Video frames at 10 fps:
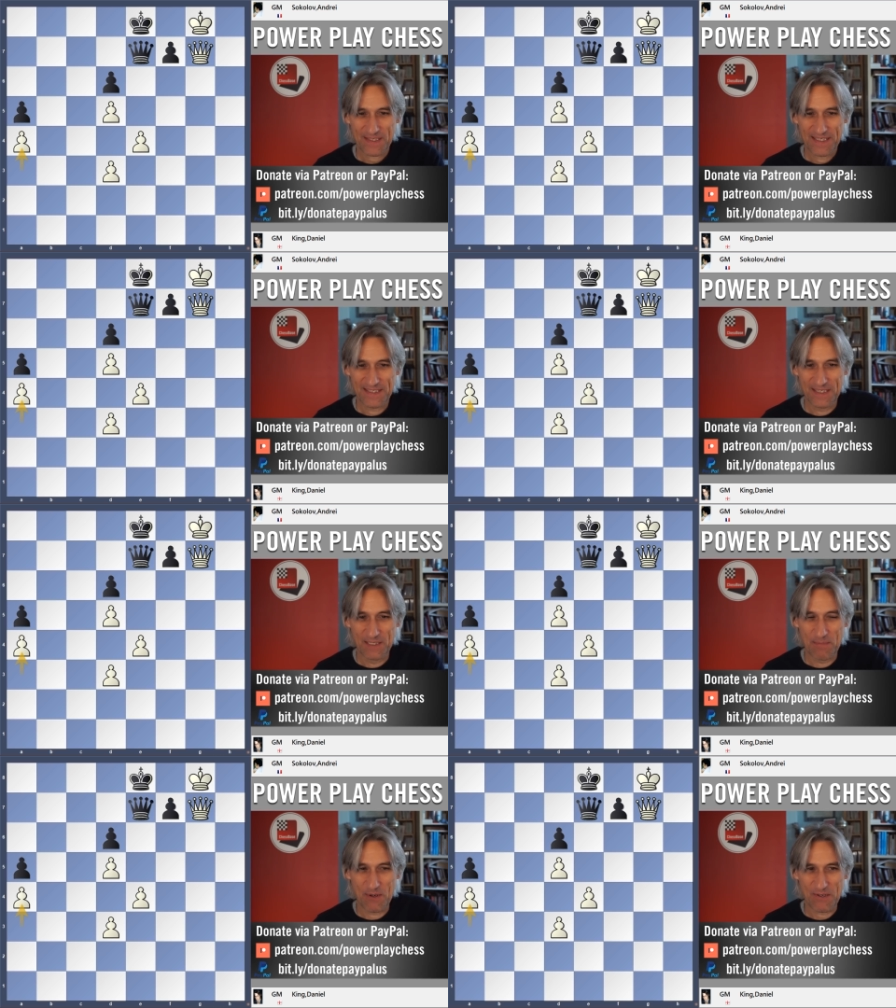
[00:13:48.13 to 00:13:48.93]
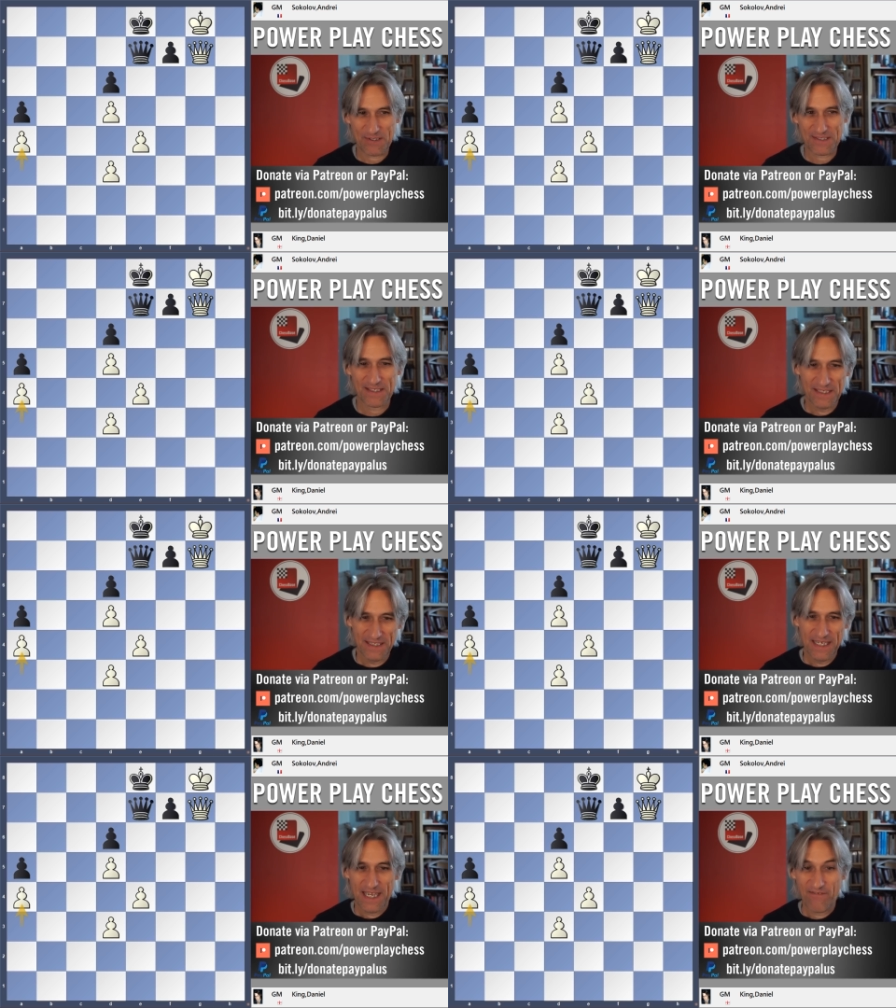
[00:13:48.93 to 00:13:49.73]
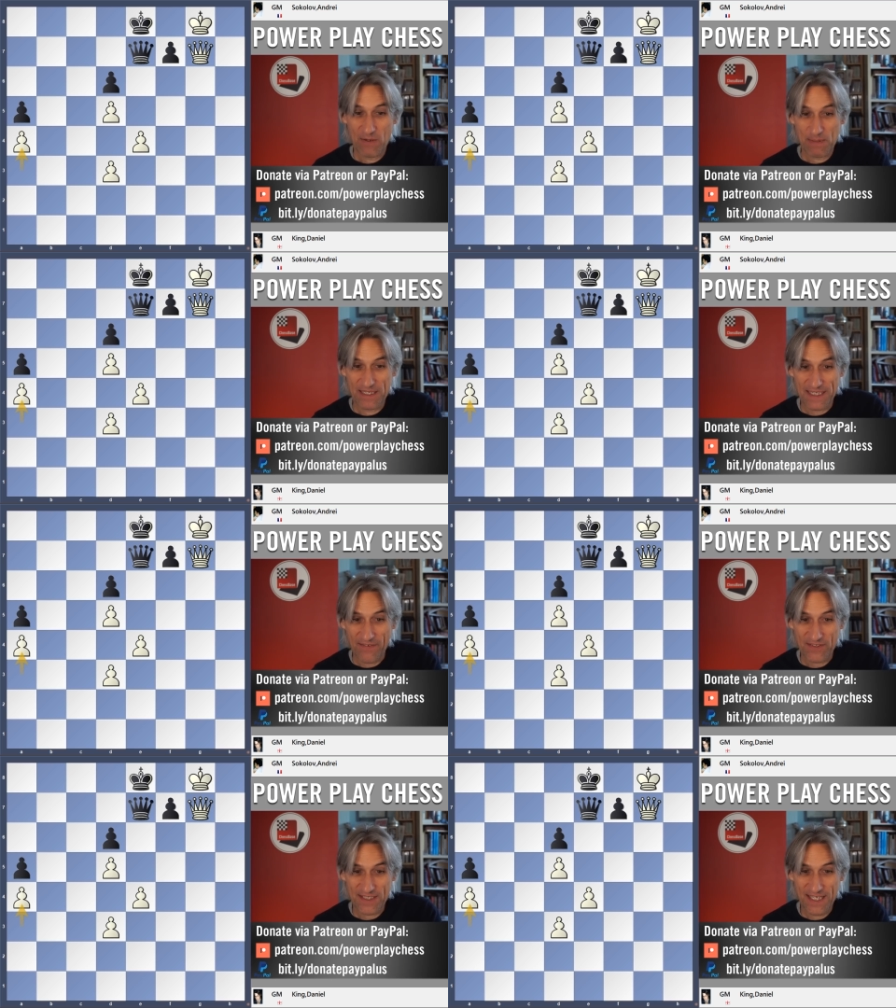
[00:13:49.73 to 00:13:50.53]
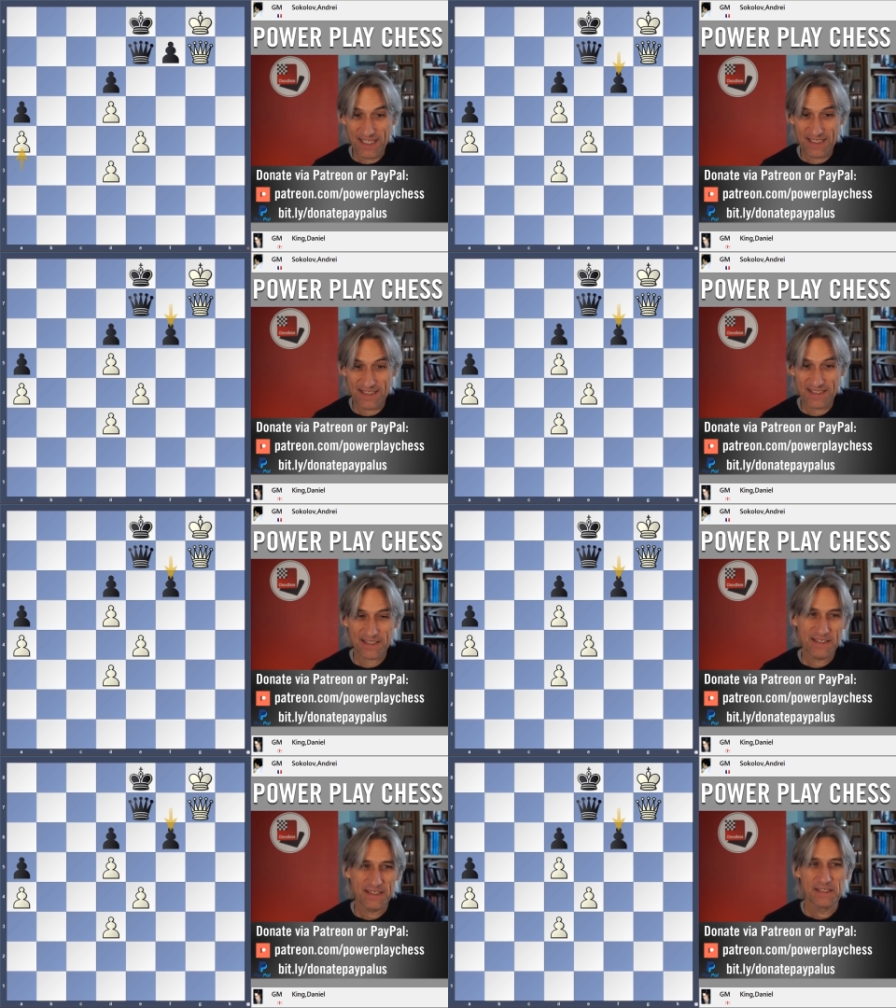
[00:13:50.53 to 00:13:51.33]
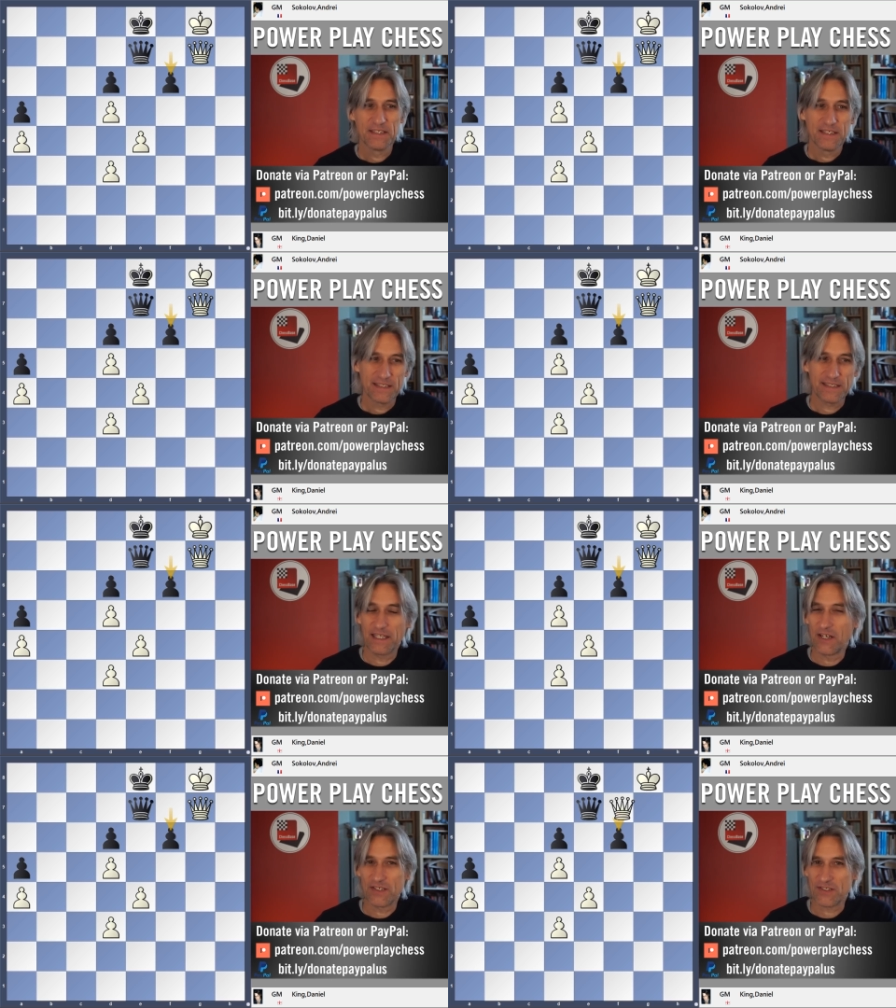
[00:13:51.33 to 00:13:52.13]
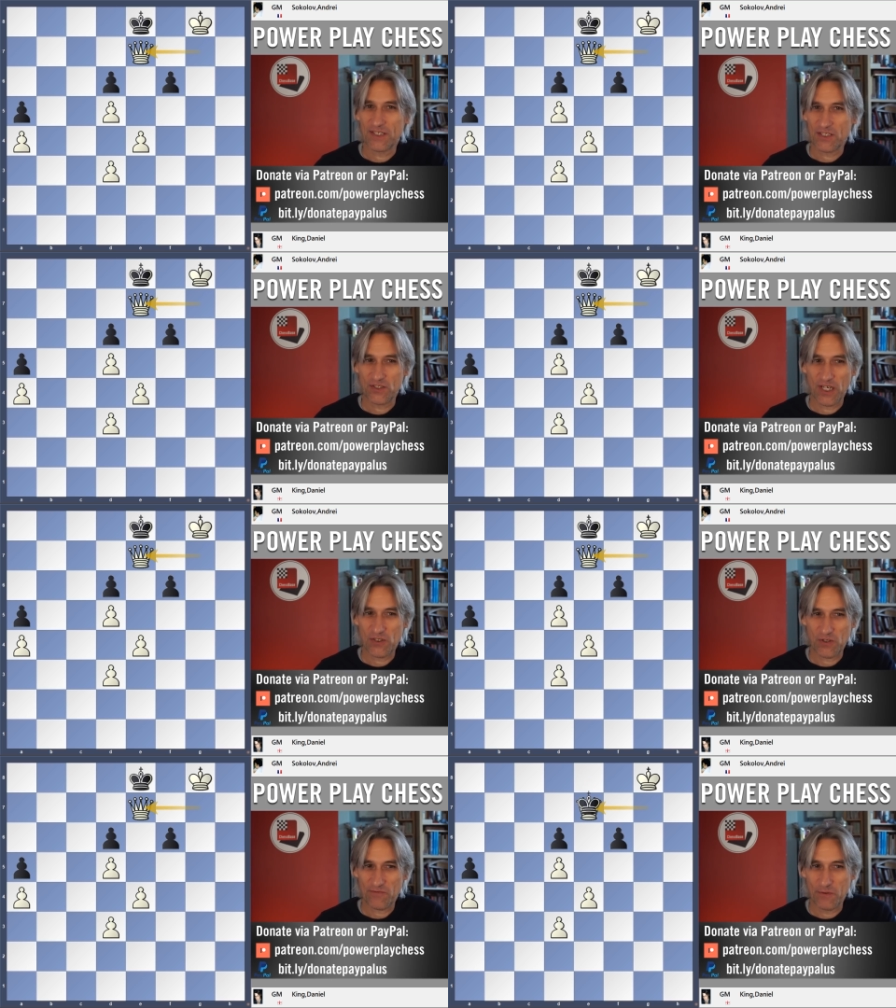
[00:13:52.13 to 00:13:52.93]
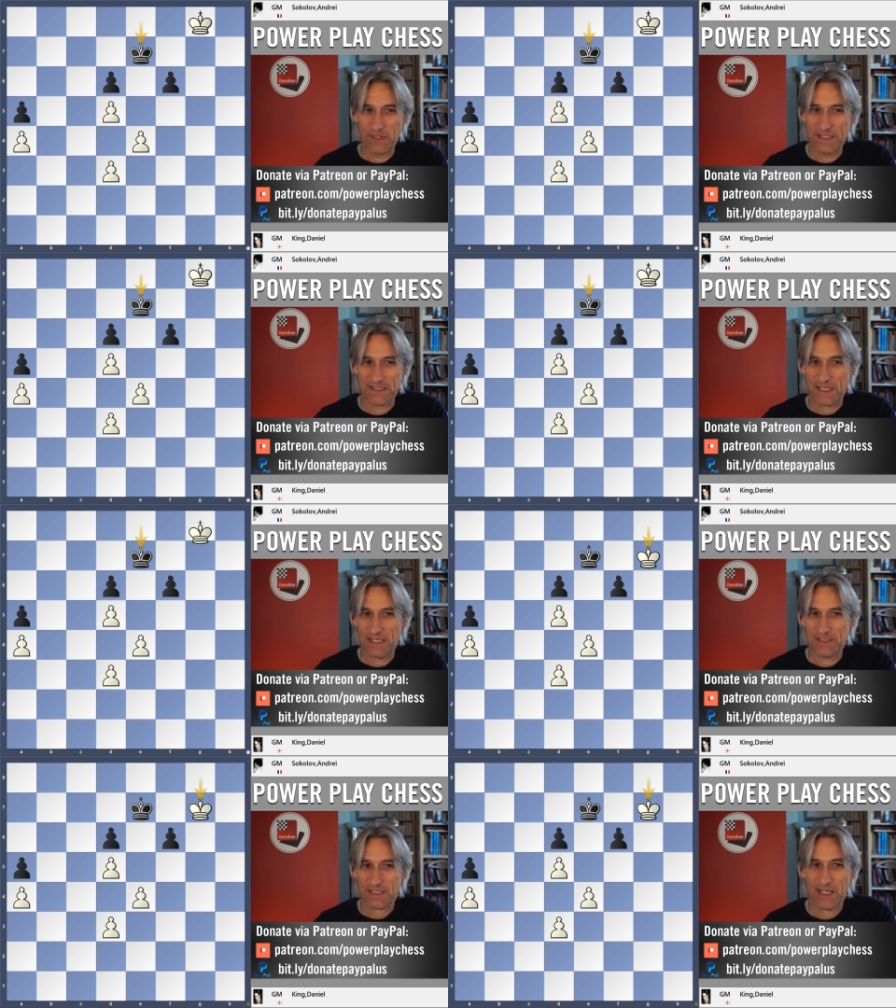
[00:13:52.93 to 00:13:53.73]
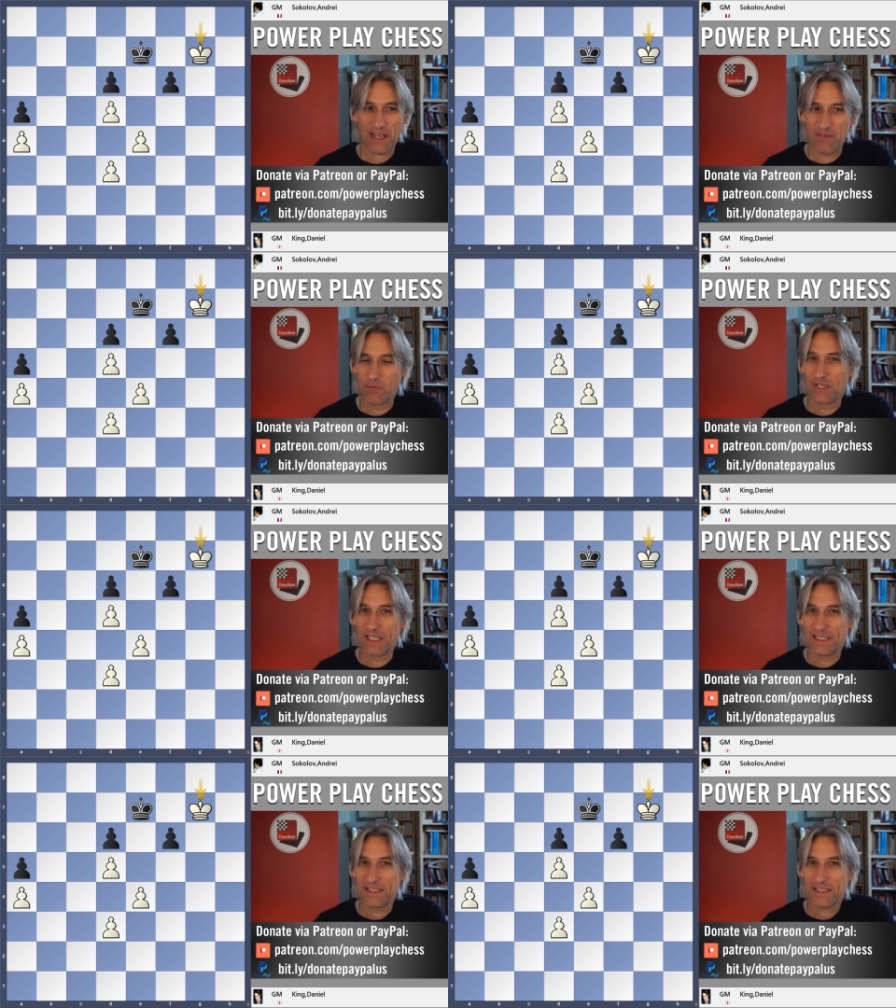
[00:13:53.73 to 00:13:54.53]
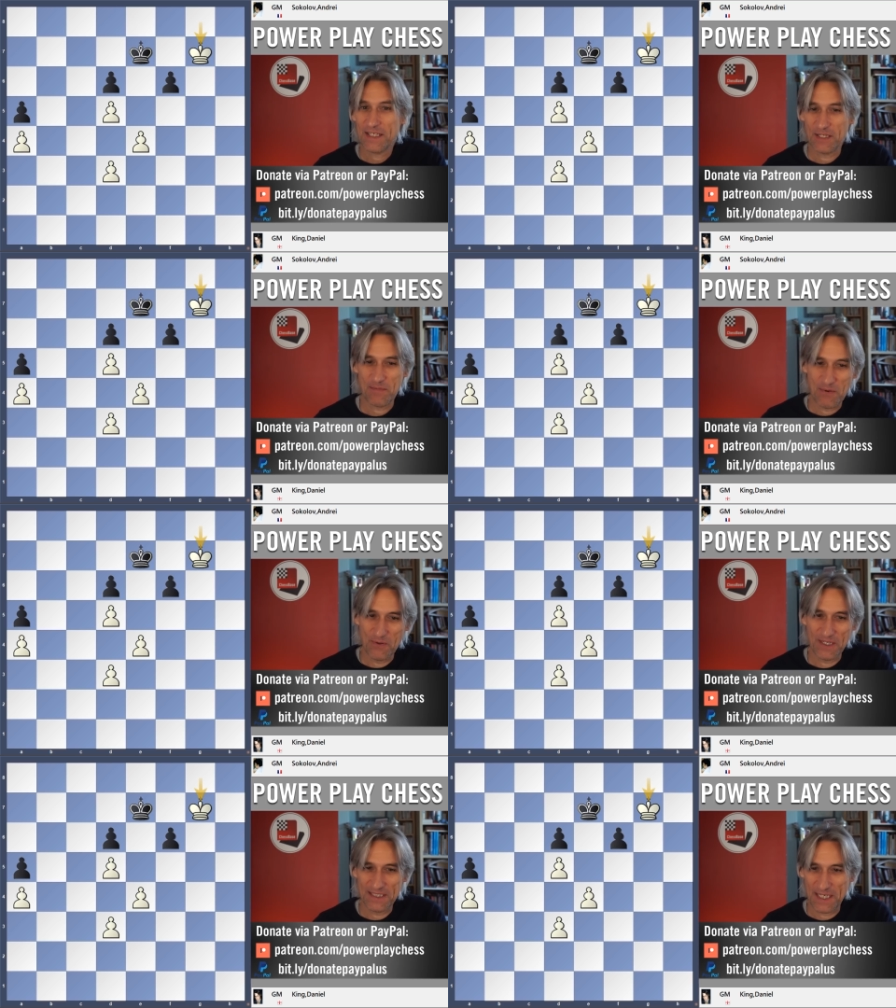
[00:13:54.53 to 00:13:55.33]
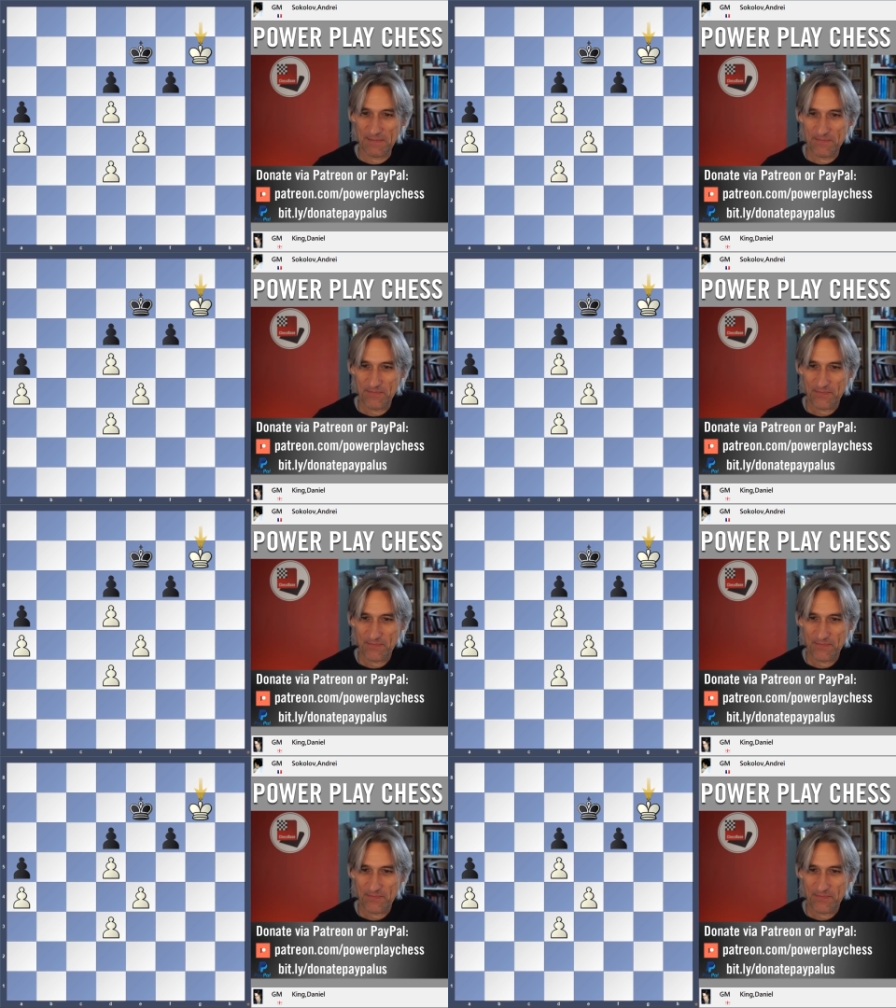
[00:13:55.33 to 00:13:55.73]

He's in the box. If he plays f6, then I just exchange off queens and I have a winning king and pawn endgame.